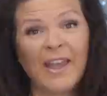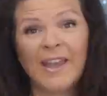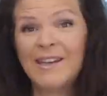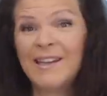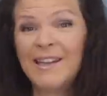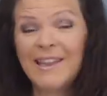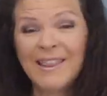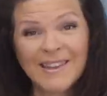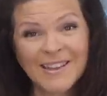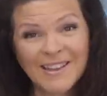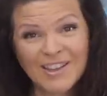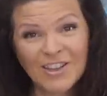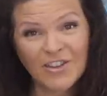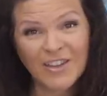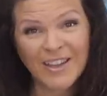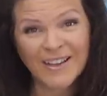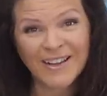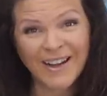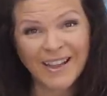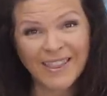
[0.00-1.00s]
anything you
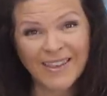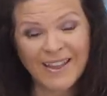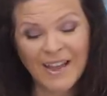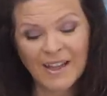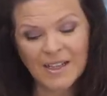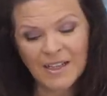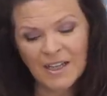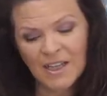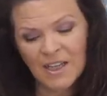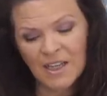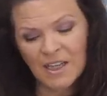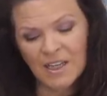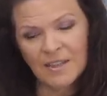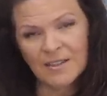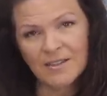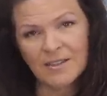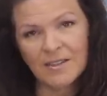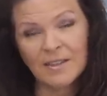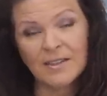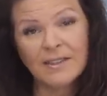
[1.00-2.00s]
get out of that,
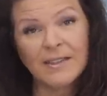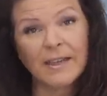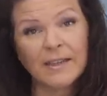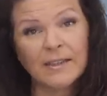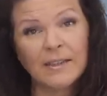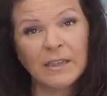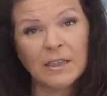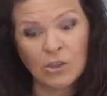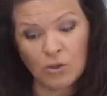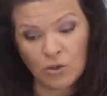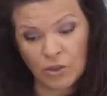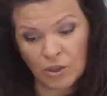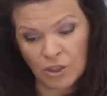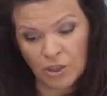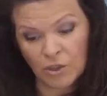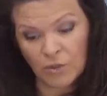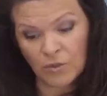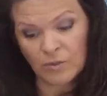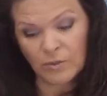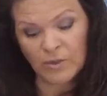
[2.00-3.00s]
it's the technique you
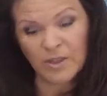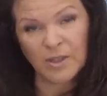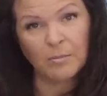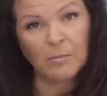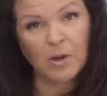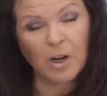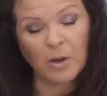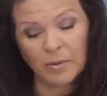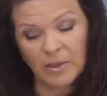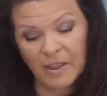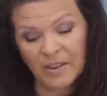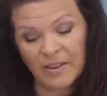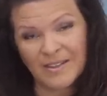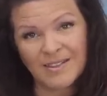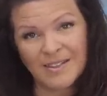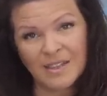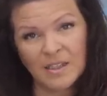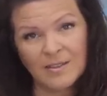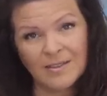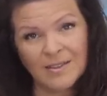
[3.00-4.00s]
can use with the marbling
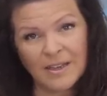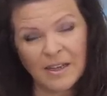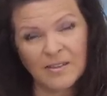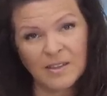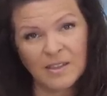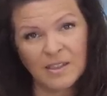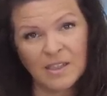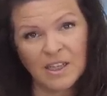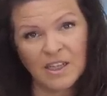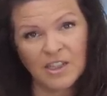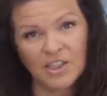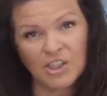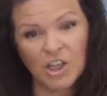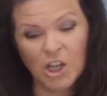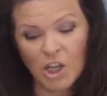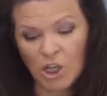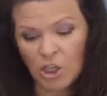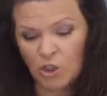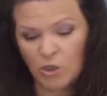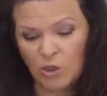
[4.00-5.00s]
that's inside the dish.
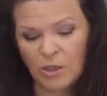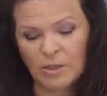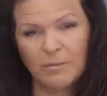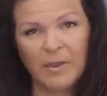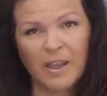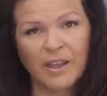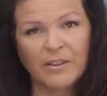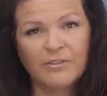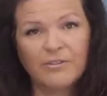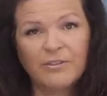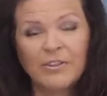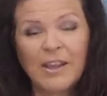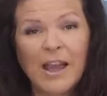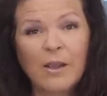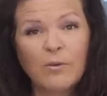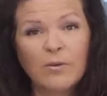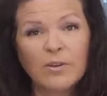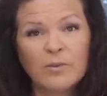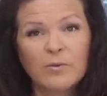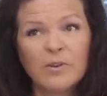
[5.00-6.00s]
You could make
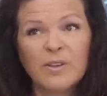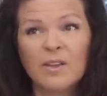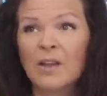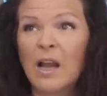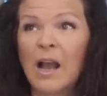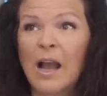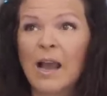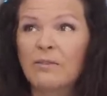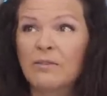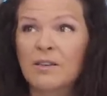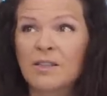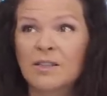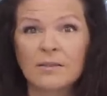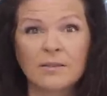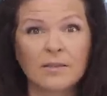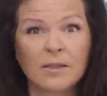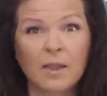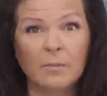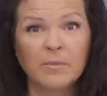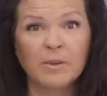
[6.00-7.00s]
flowers with it.
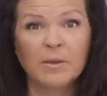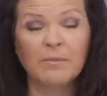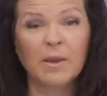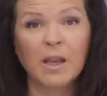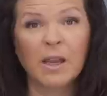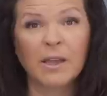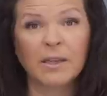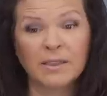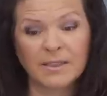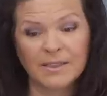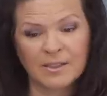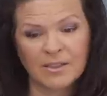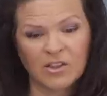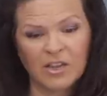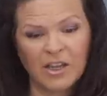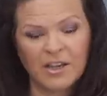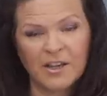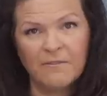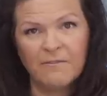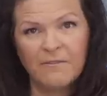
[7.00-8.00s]
Irises come to mind because they're
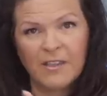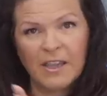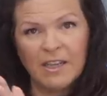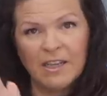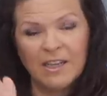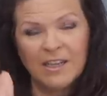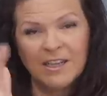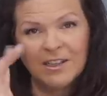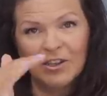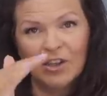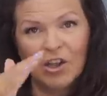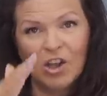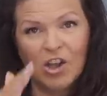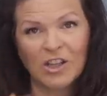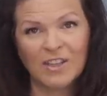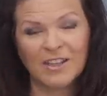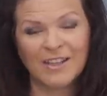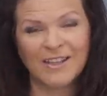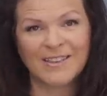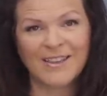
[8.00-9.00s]
kind of veiny and
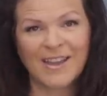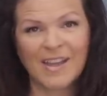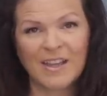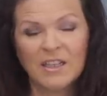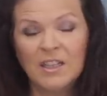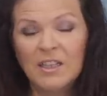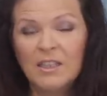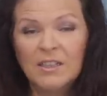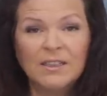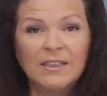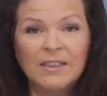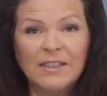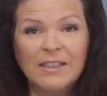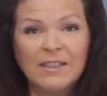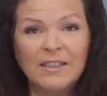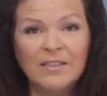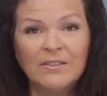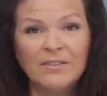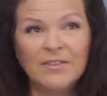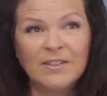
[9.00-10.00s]
long like that.
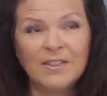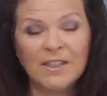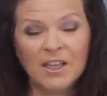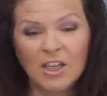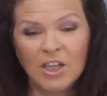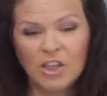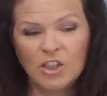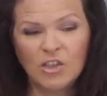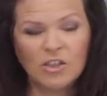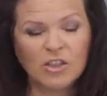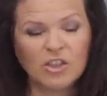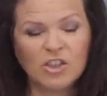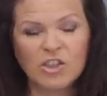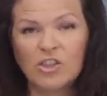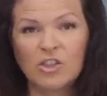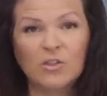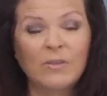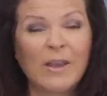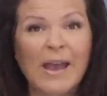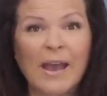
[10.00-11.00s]
Leaves. You could
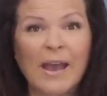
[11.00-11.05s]
just do